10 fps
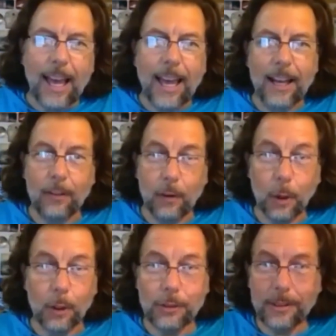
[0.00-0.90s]
And of
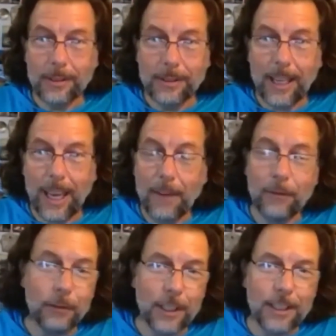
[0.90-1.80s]
course,
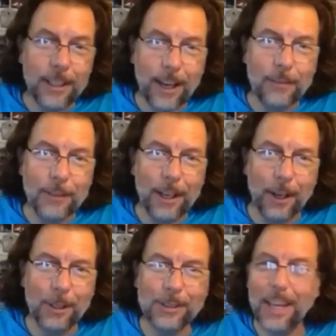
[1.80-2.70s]
every diver
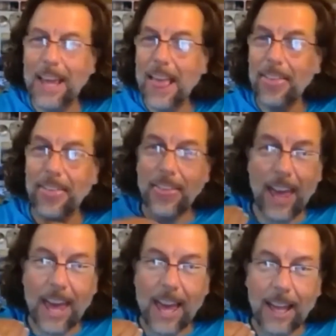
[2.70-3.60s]
knows
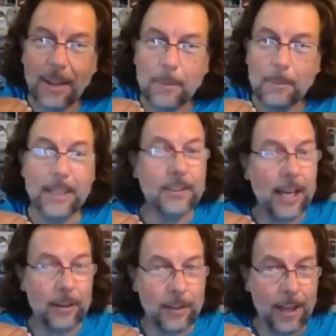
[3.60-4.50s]
that means
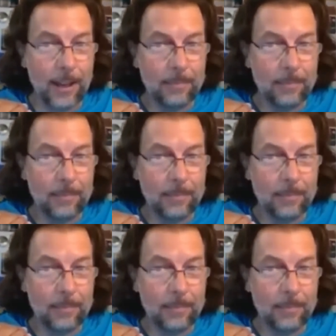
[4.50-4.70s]
out of air.